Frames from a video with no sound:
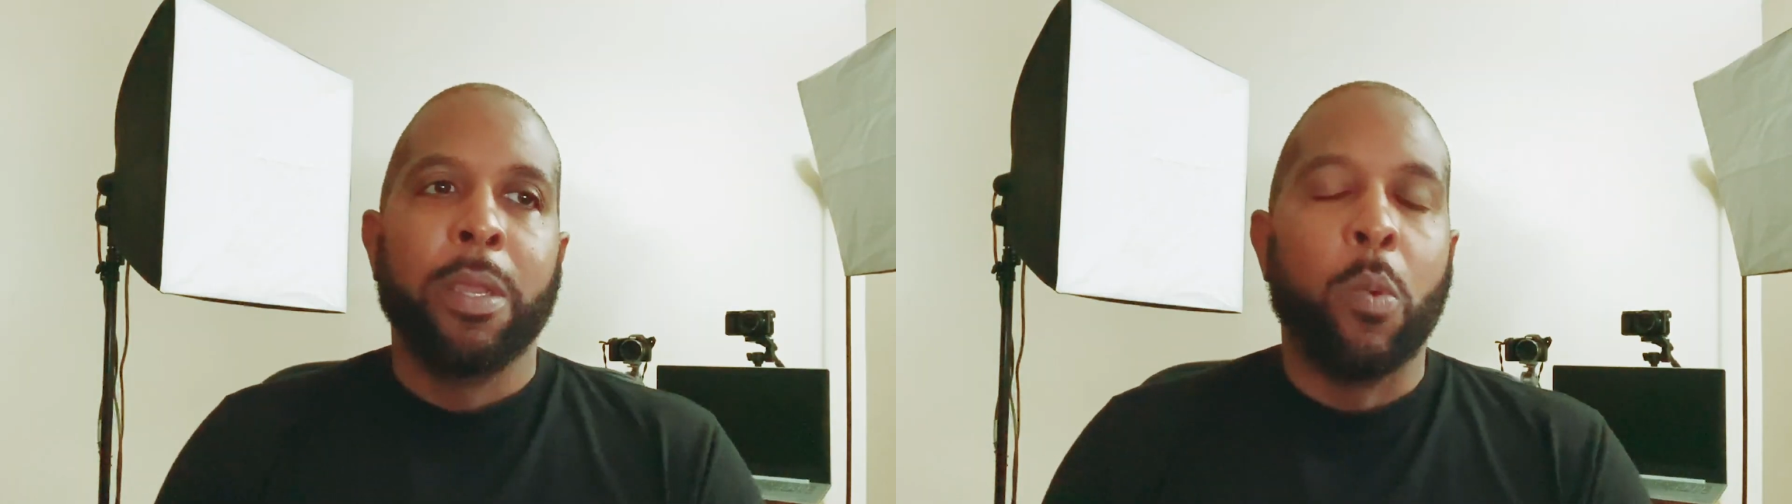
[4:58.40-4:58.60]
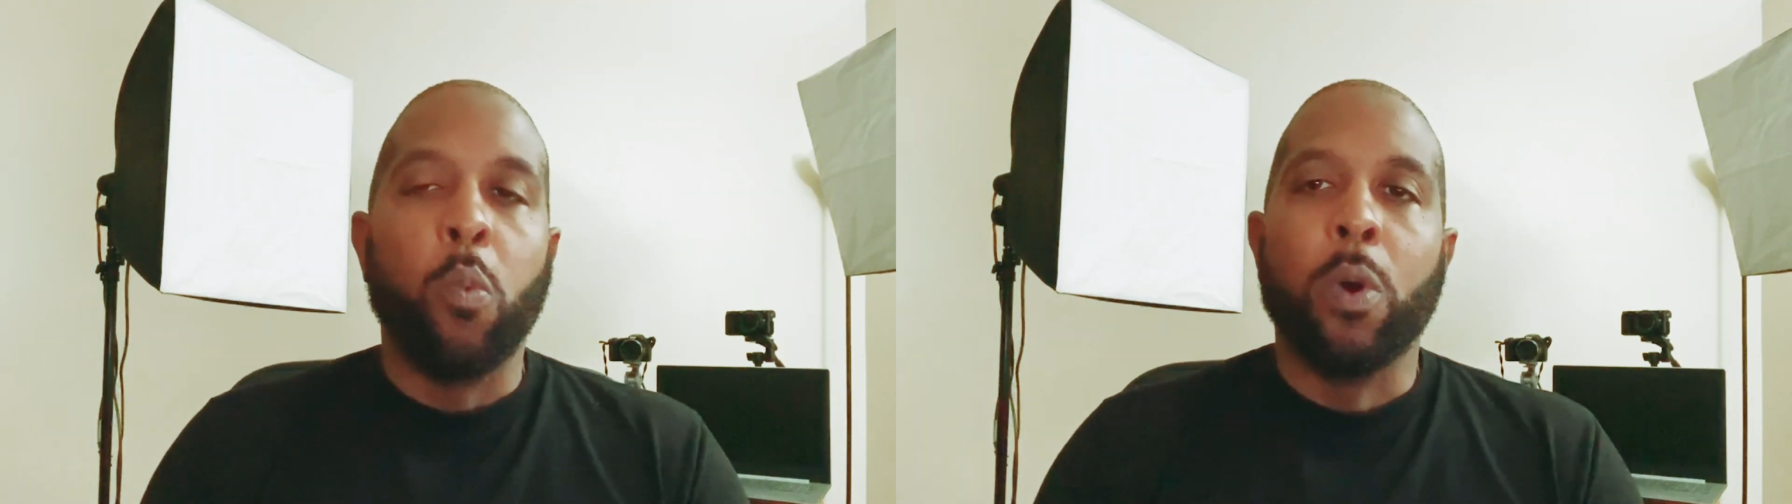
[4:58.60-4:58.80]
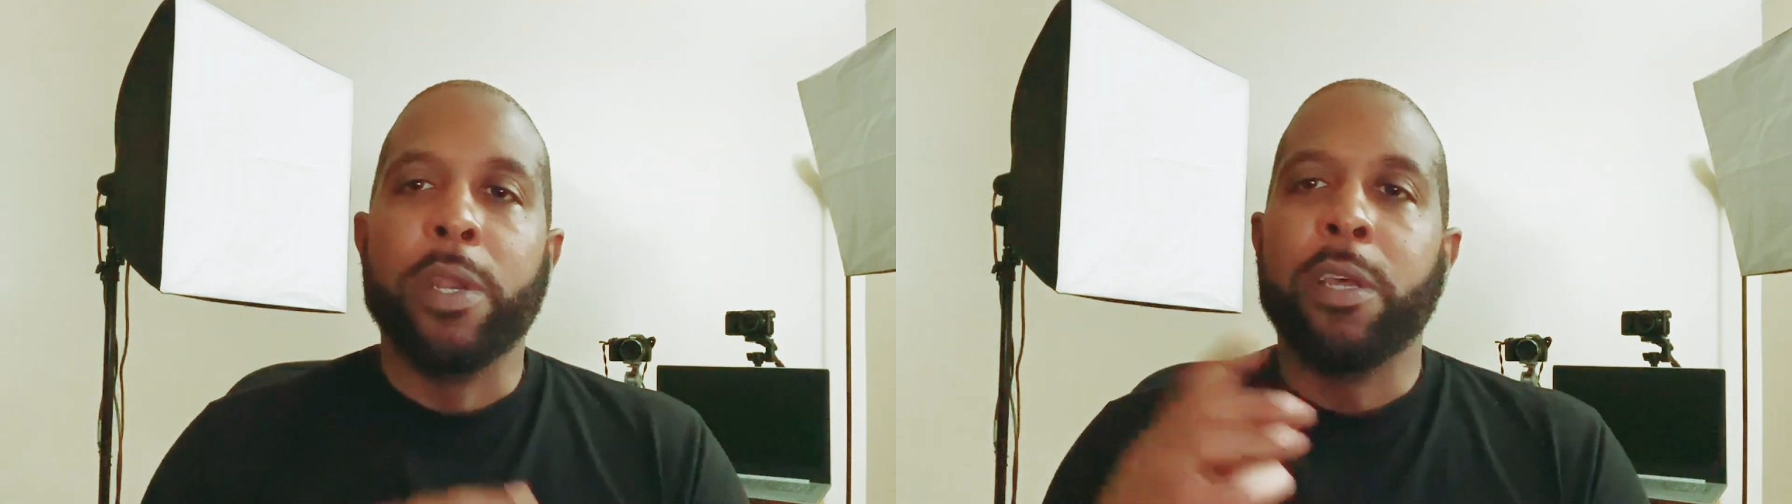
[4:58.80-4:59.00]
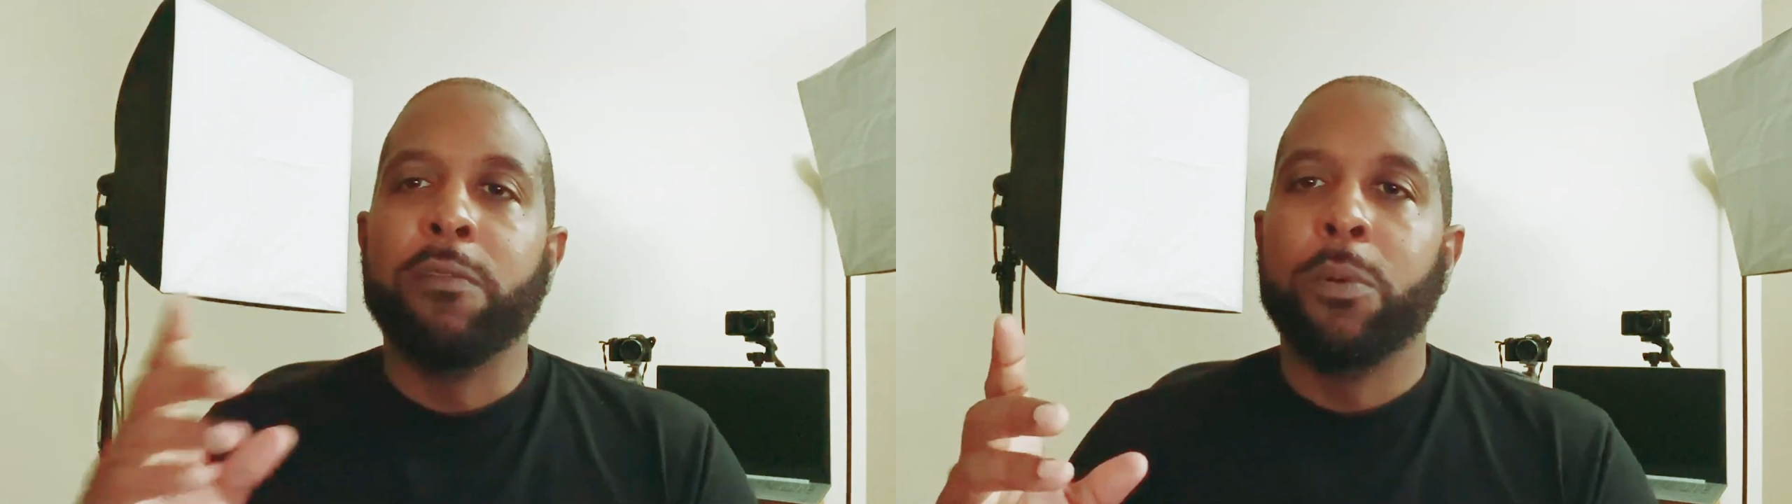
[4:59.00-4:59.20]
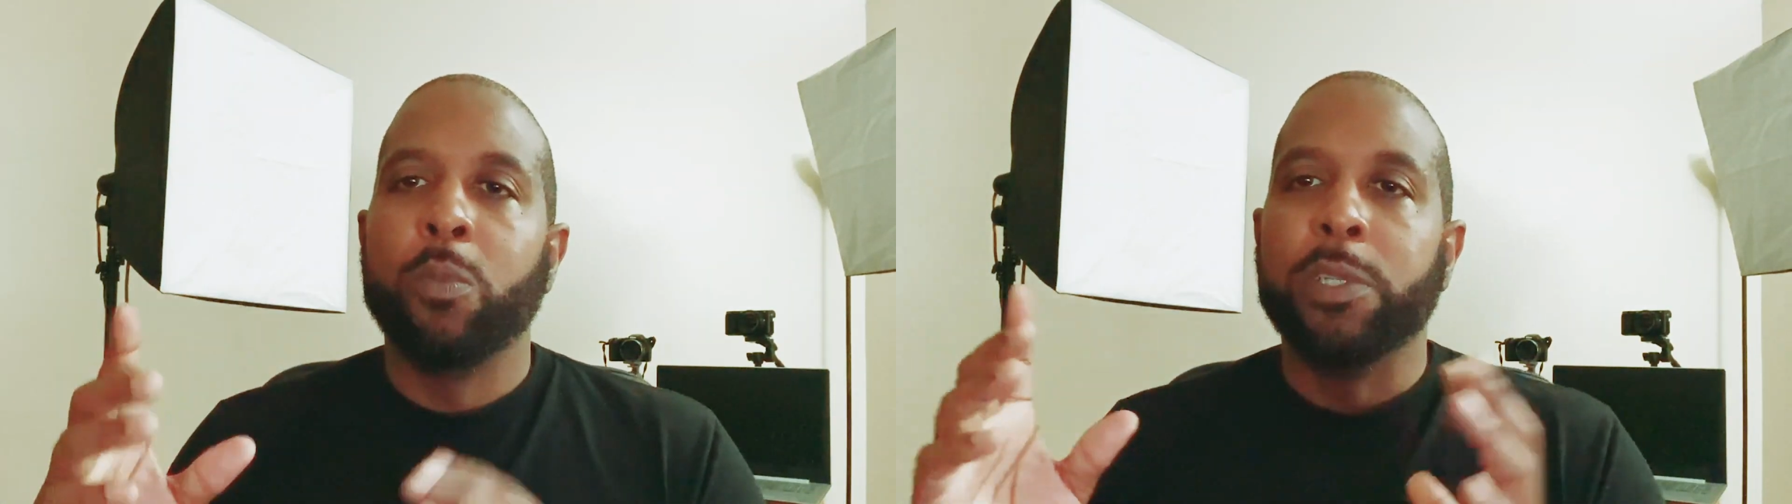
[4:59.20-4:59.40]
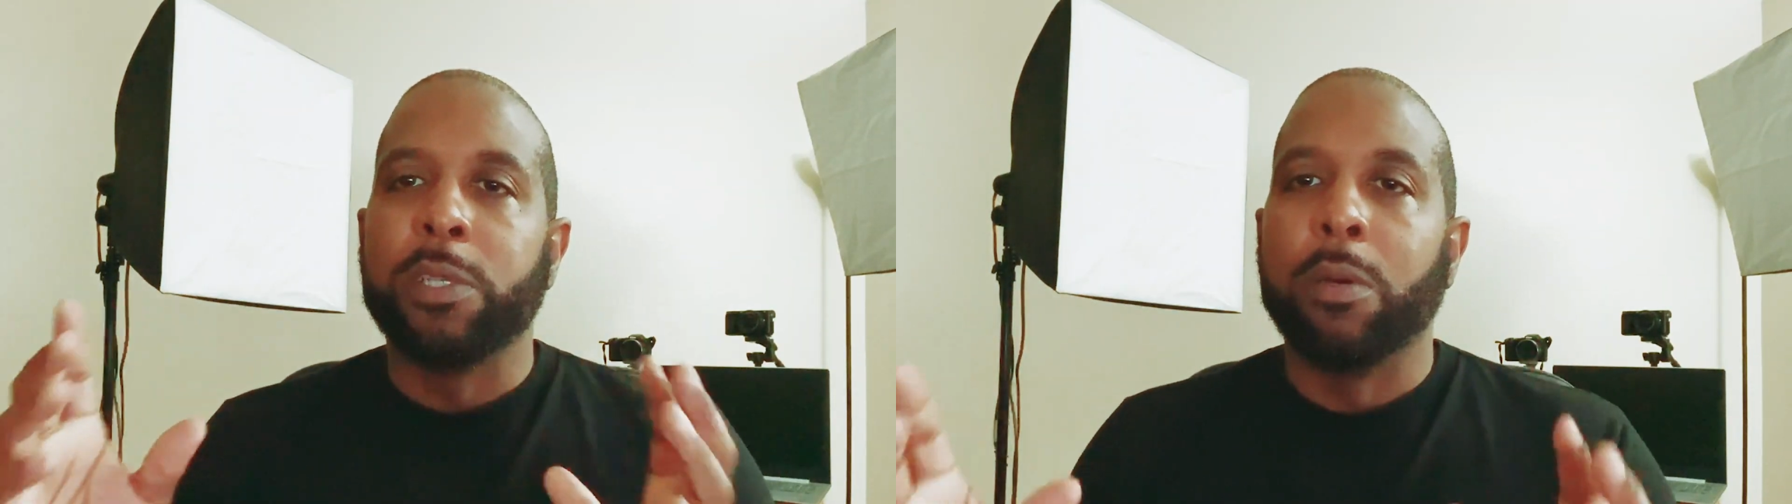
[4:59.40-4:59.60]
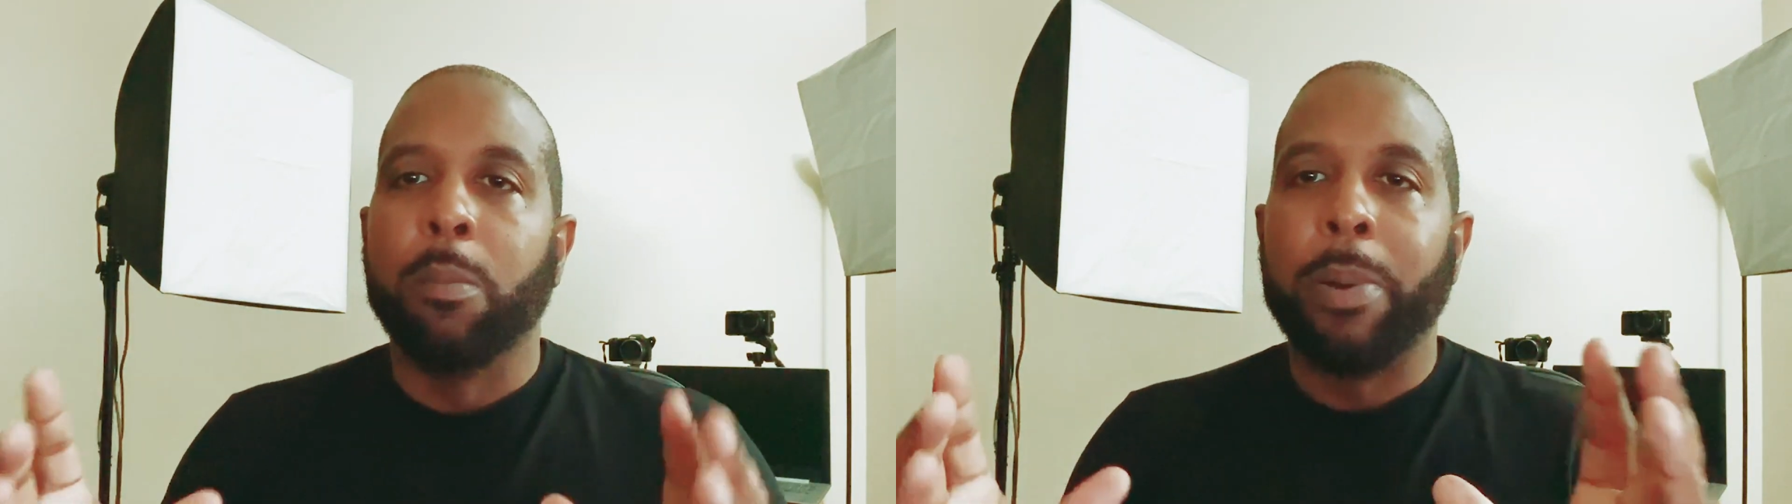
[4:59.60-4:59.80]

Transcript: One of them was on